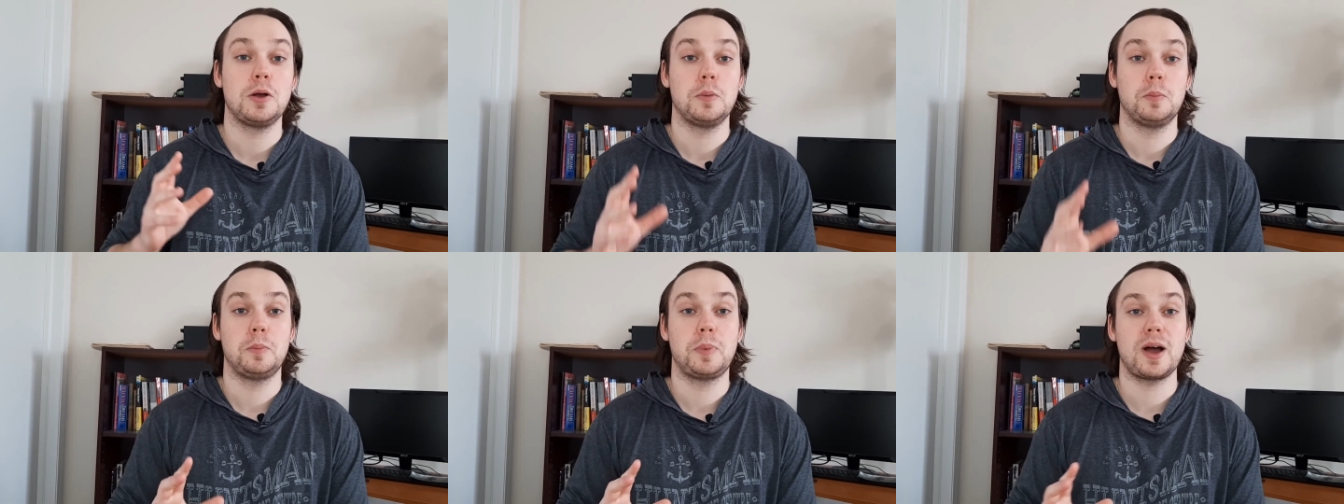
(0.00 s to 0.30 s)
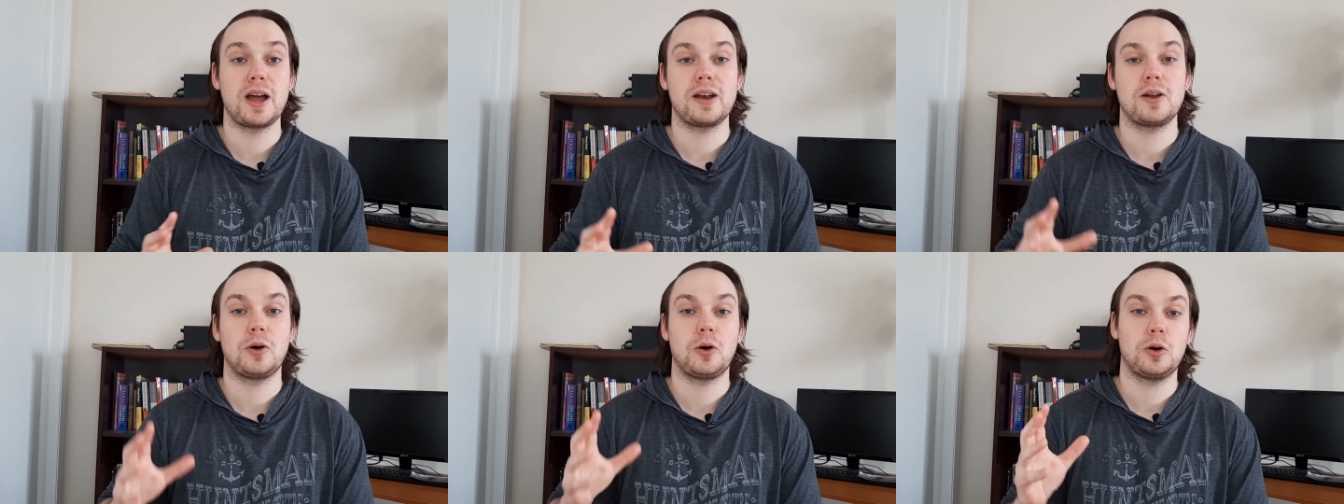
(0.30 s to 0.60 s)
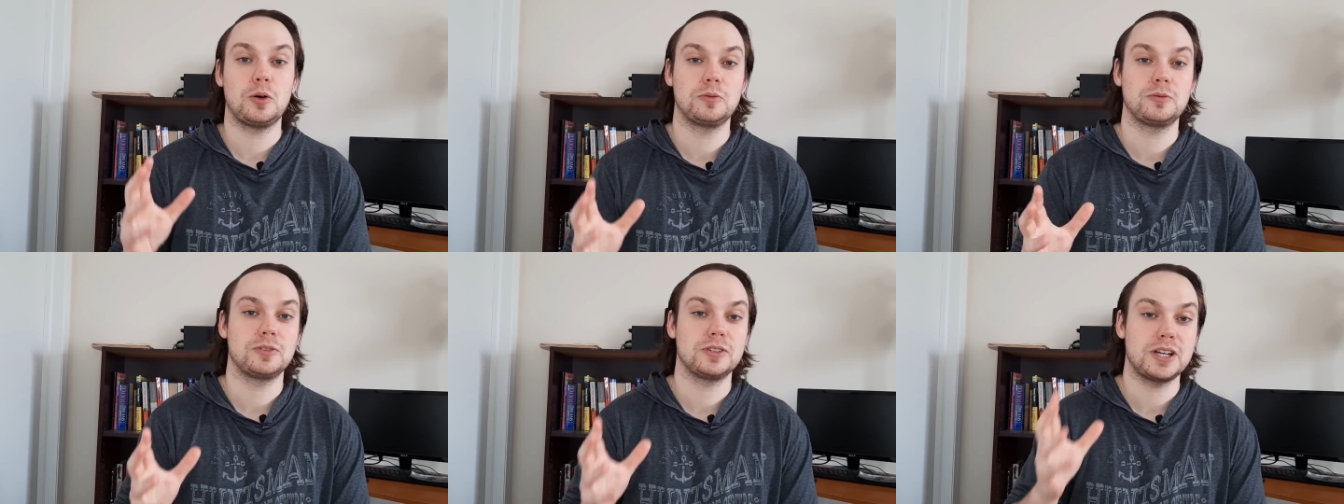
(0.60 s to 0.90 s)
but
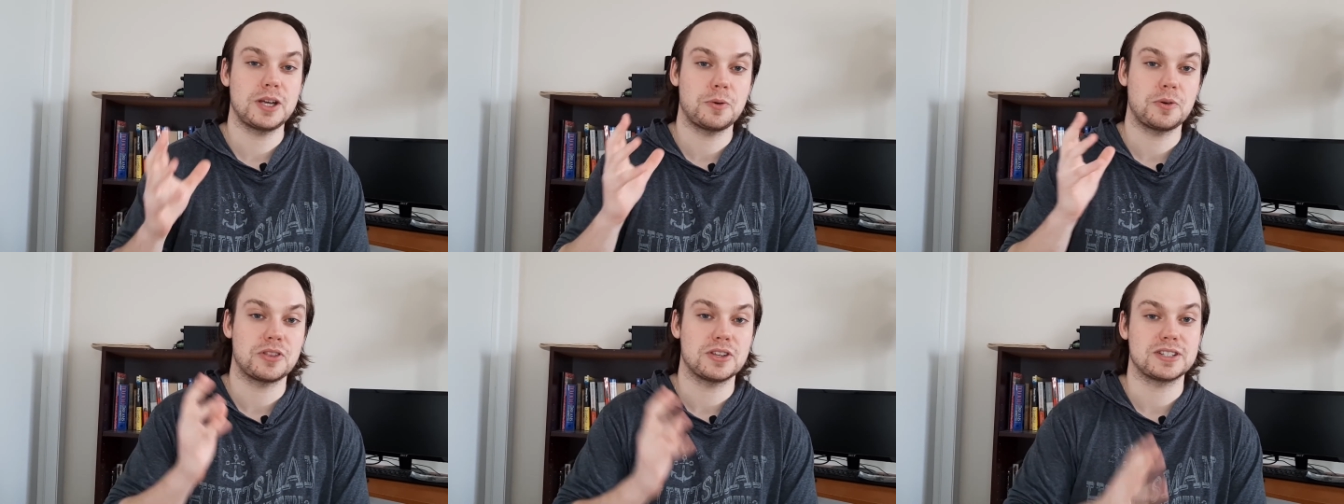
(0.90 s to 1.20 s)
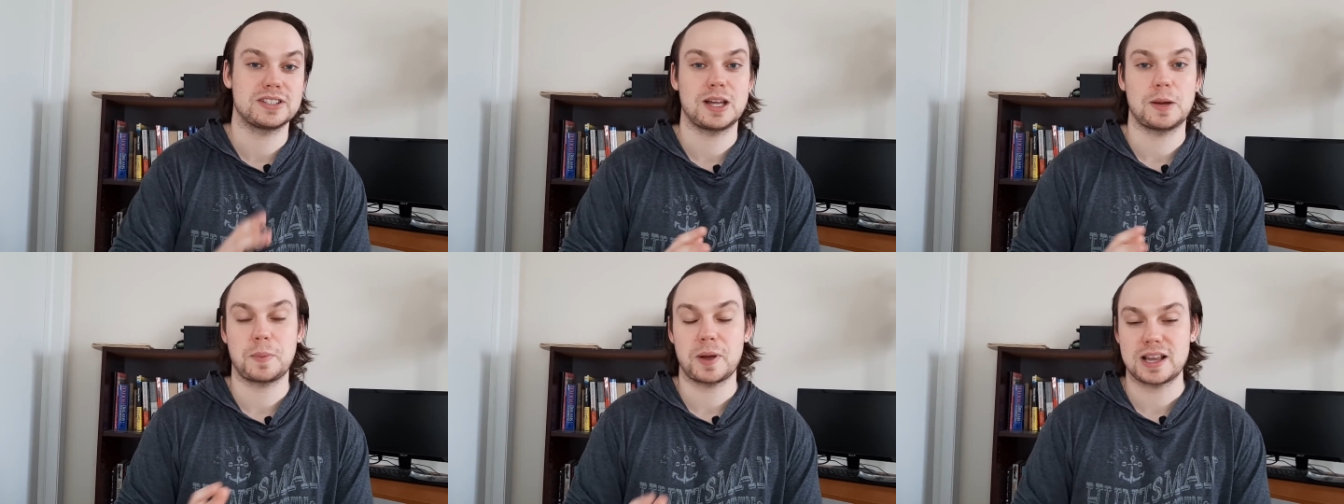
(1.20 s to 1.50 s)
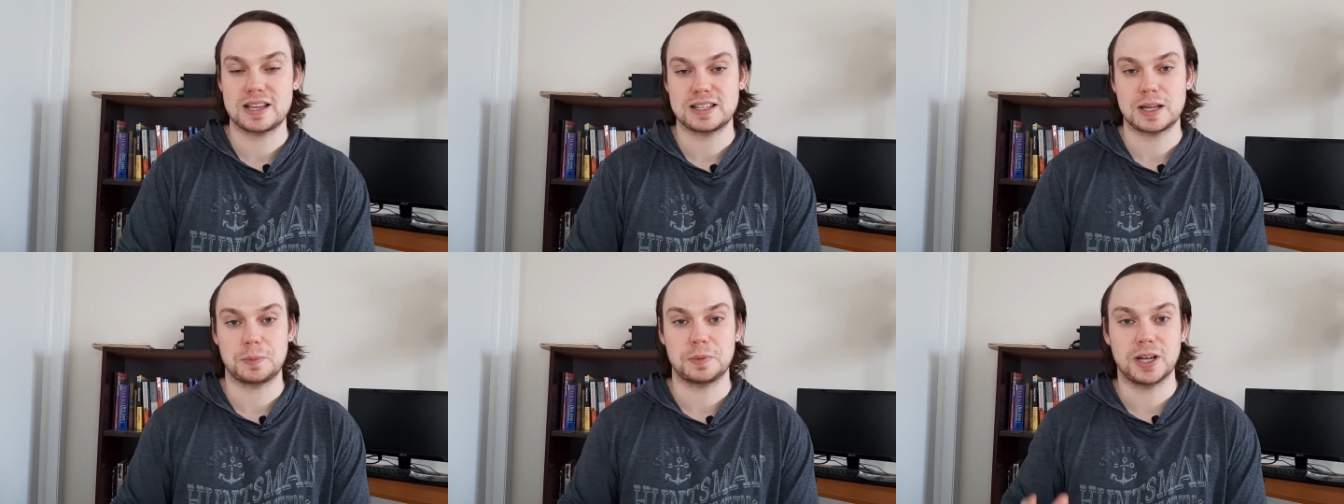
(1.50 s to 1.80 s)
hopefully with a
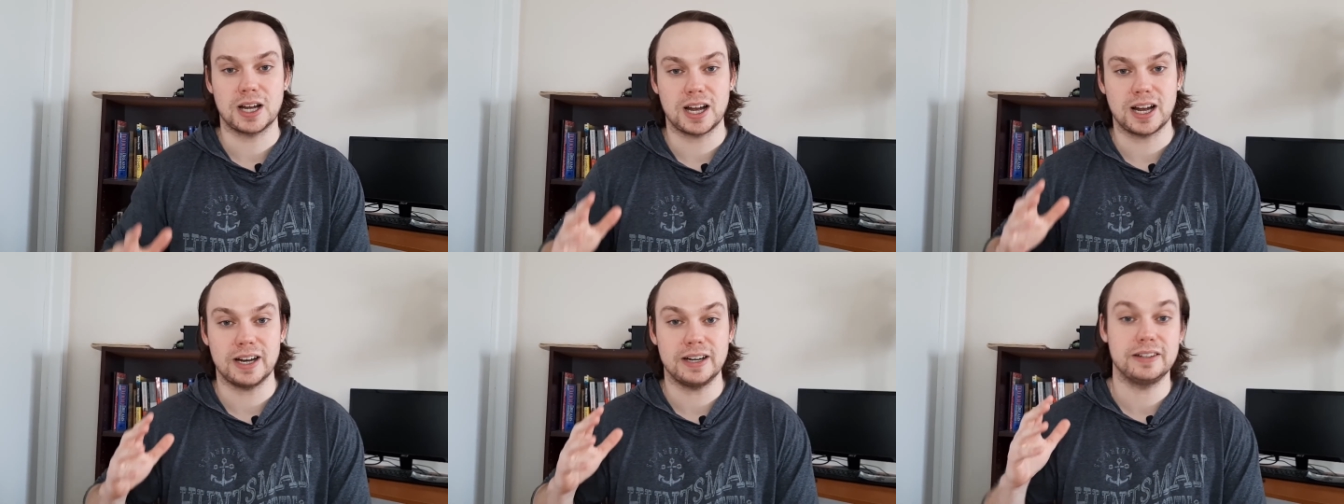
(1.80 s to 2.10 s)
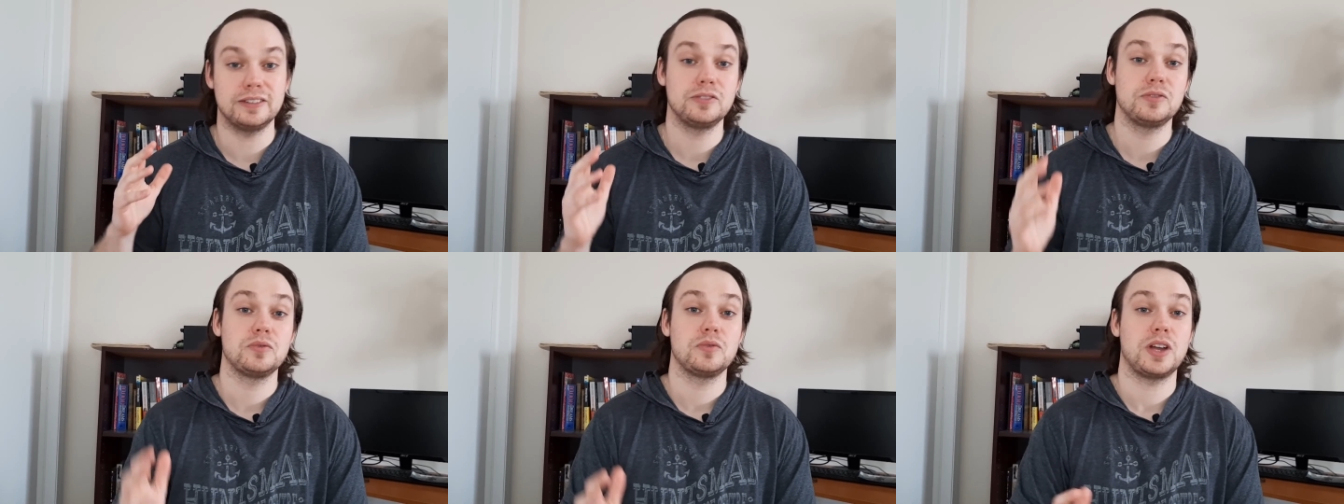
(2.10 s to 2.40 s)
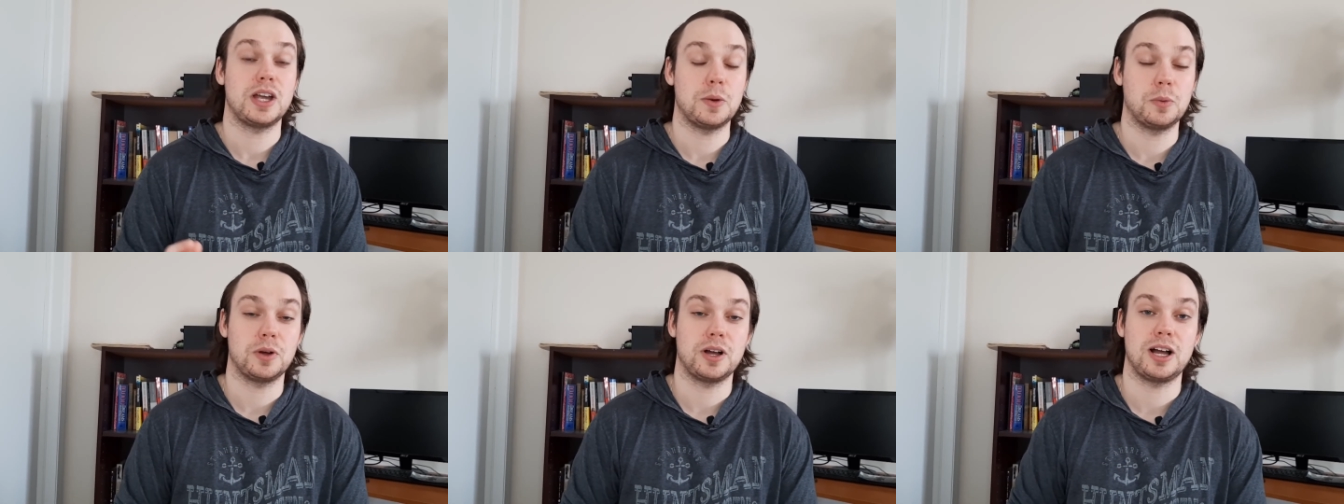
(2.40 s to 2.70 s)
step-by-step guide,
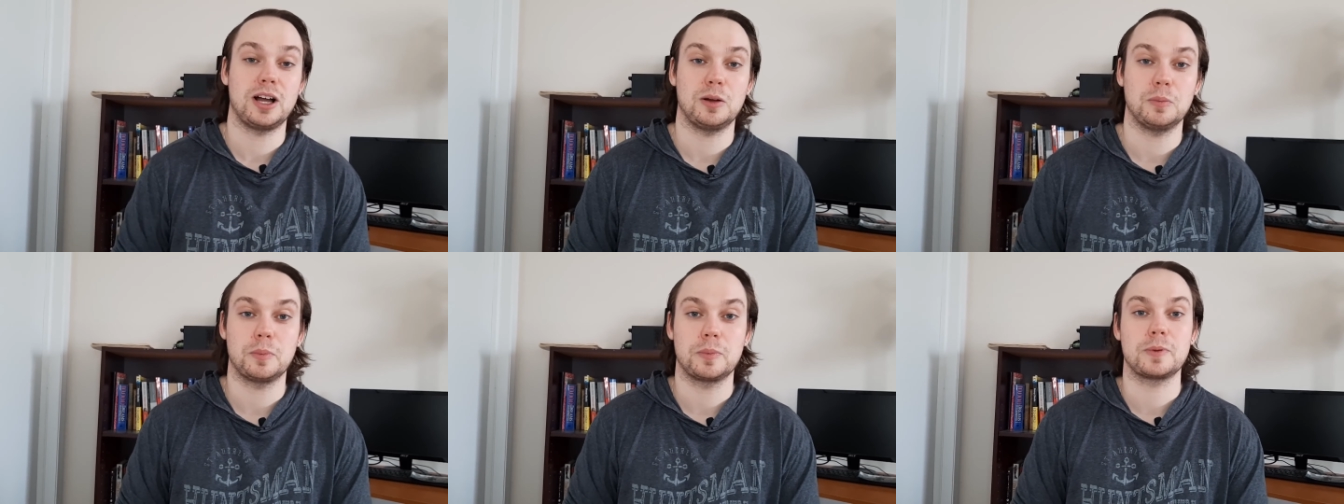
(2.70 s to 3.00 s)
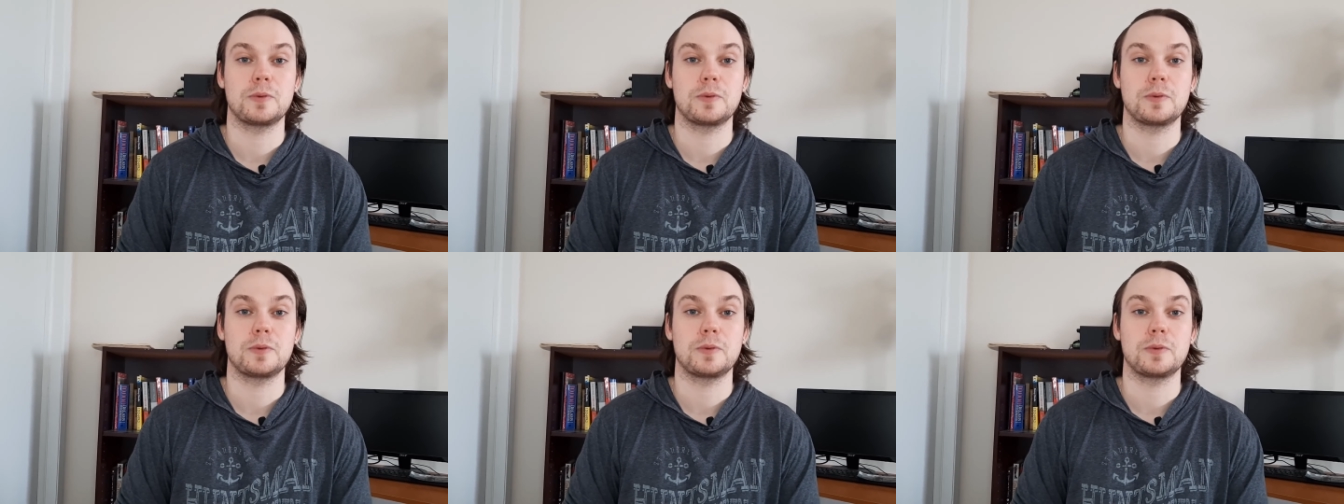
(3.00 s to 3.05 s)
it will help